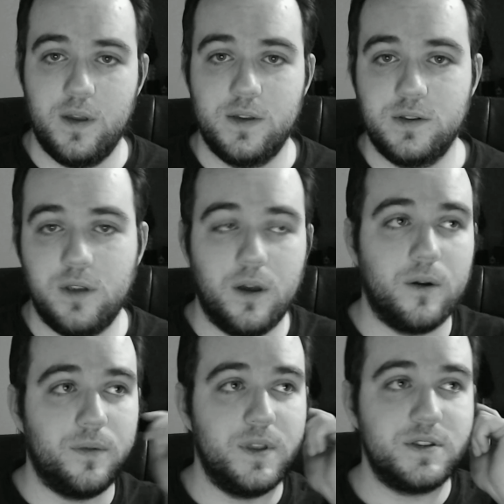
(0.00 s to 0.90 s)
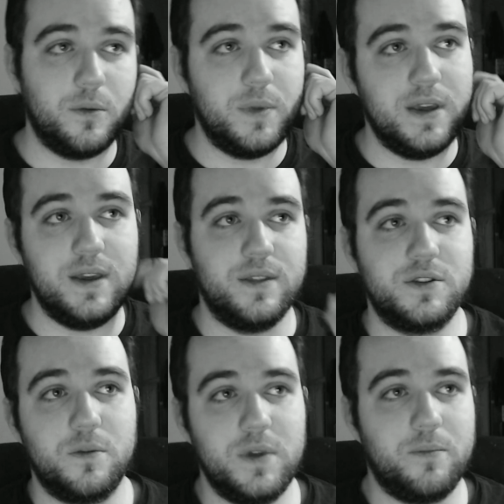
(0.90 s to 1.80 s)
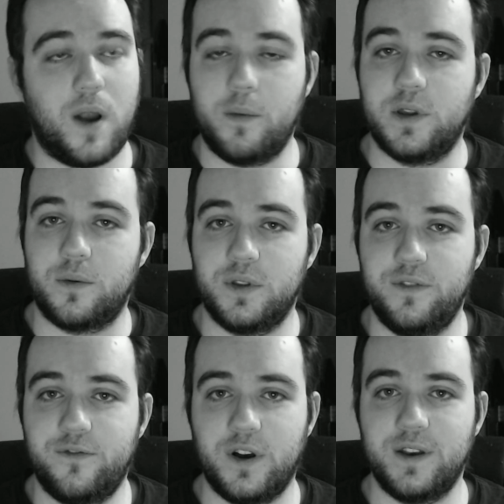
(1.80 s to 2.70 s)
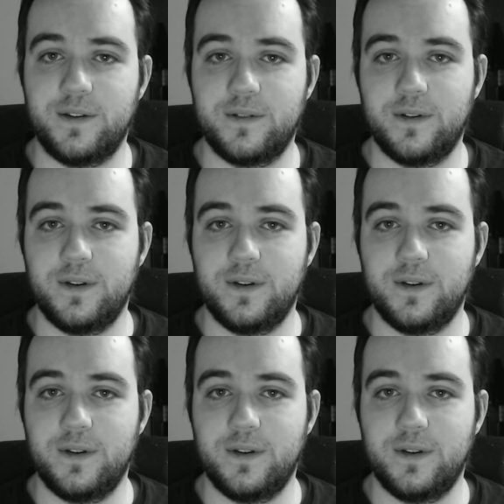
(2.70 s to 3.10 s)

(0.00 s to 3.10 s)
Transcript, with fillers: So this will be this will be probably a really fun